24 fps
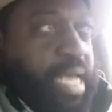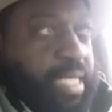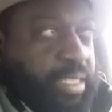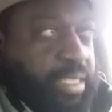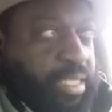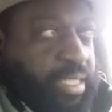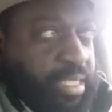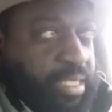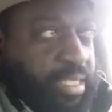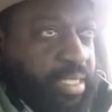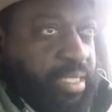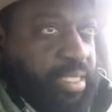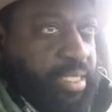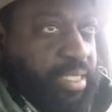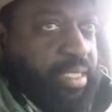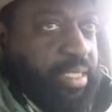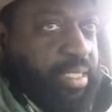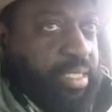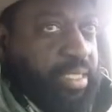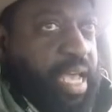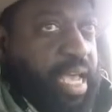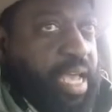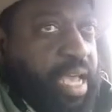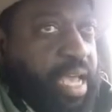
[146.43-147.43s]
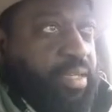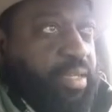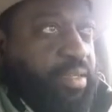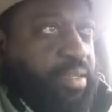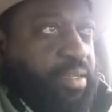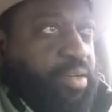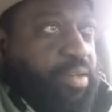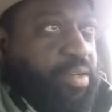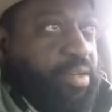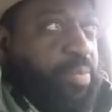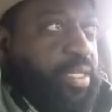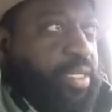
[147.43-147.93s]
it as that,
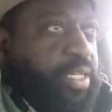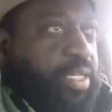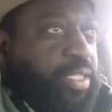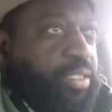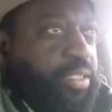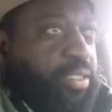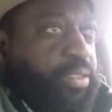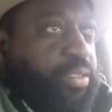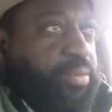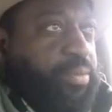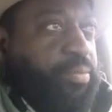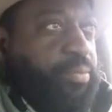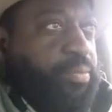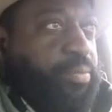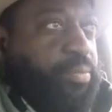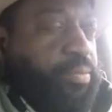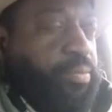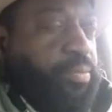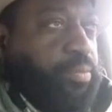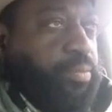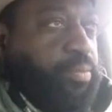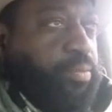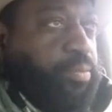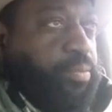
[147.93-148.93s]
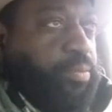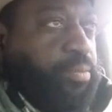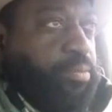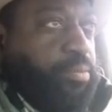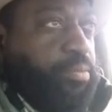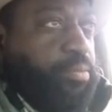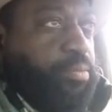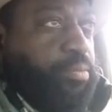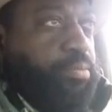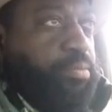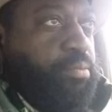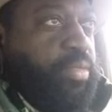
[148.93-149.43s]
because
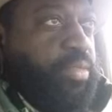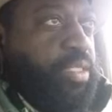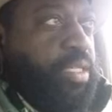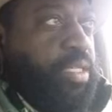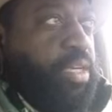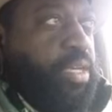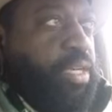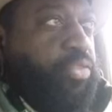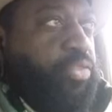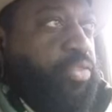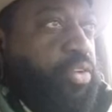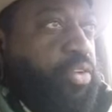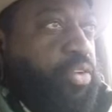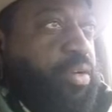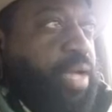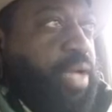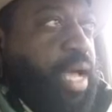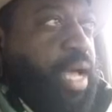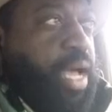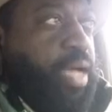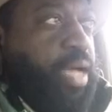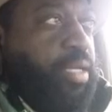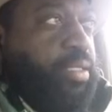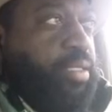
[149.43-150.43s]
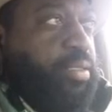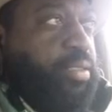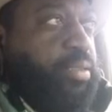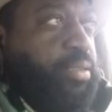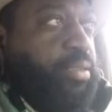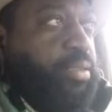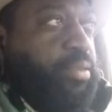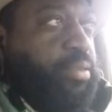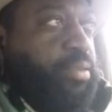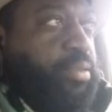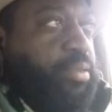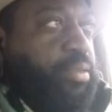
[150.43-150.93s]
if you're not
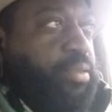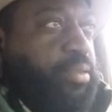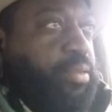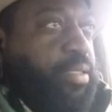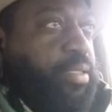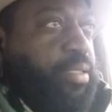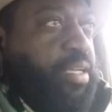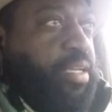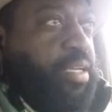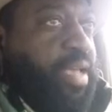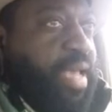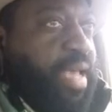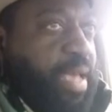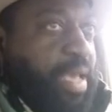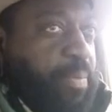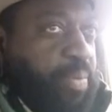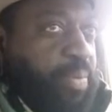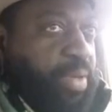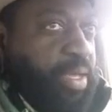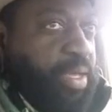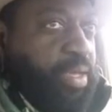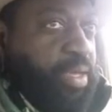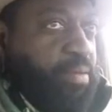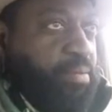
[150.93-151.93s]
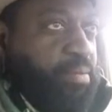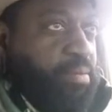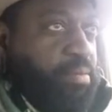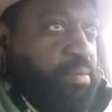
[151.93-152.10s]
happy,